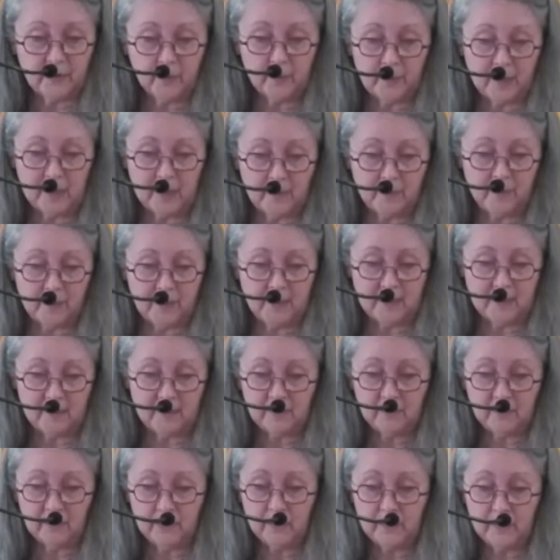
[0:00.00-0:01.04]
Obama have
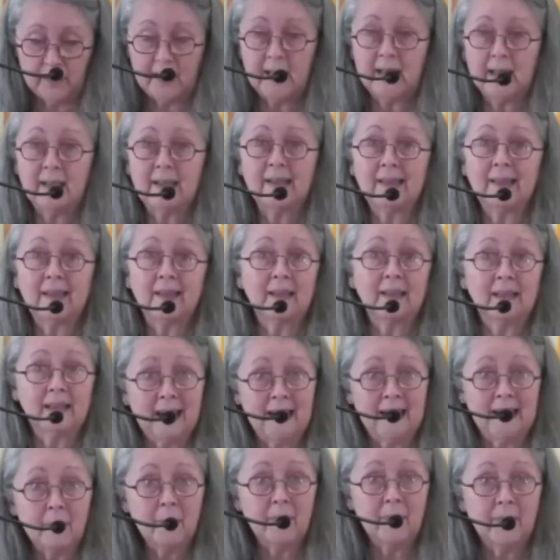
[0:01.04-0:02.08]
illuminated the
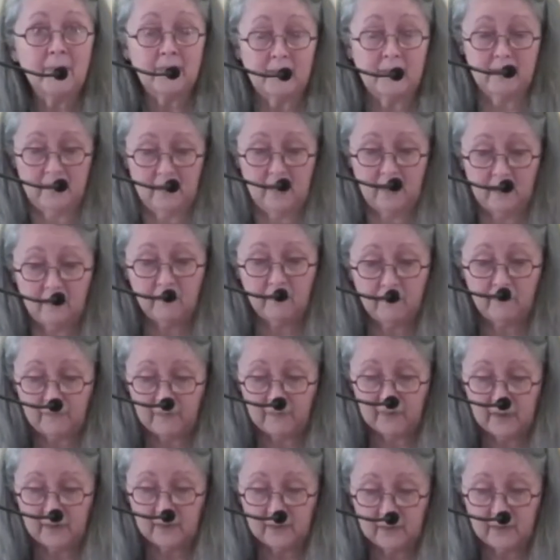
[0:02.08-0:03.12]
depth of
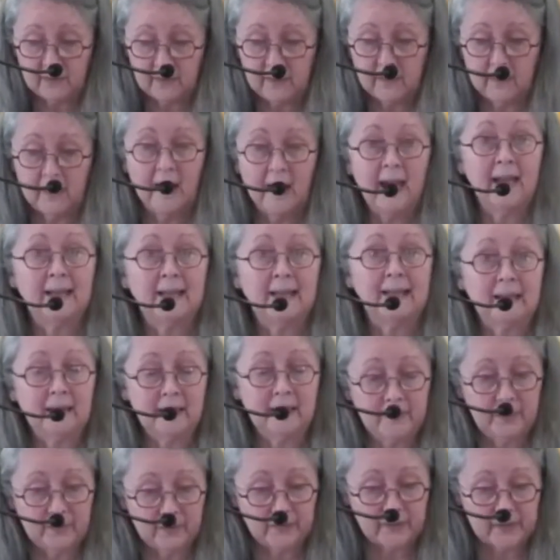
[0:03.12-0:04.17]
fear and
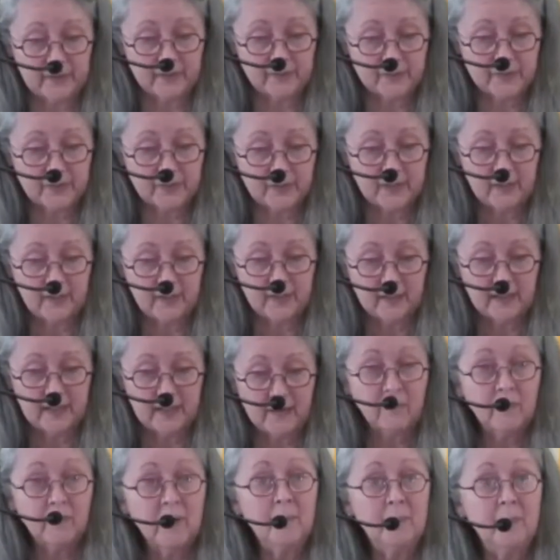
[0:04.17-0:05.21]
ignorance
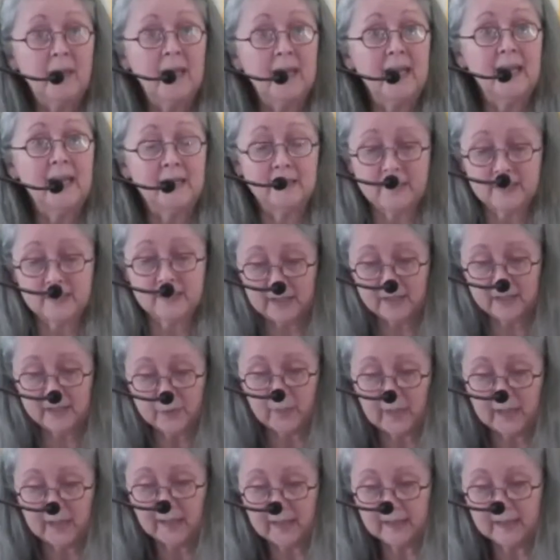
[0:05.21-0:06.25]
that remains, as
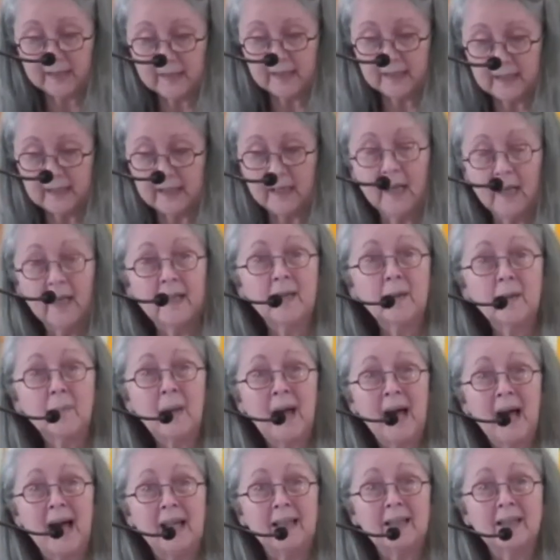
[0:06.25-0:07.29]
well as the
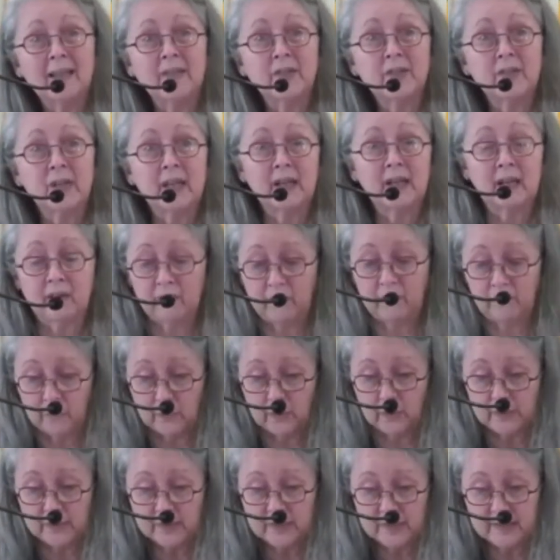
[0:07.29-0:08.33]
unapologetic
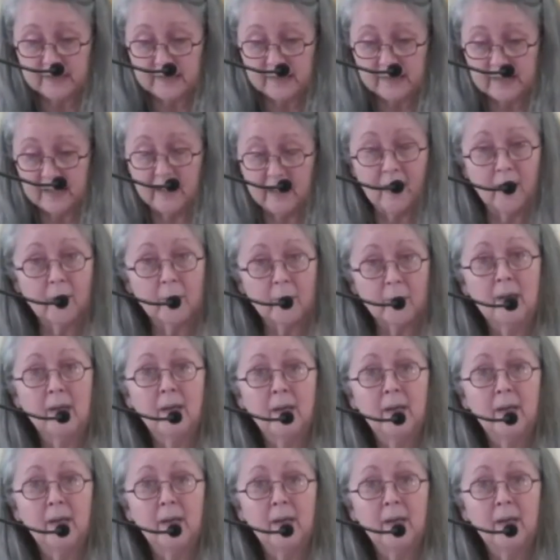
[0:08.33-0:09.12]
forces in our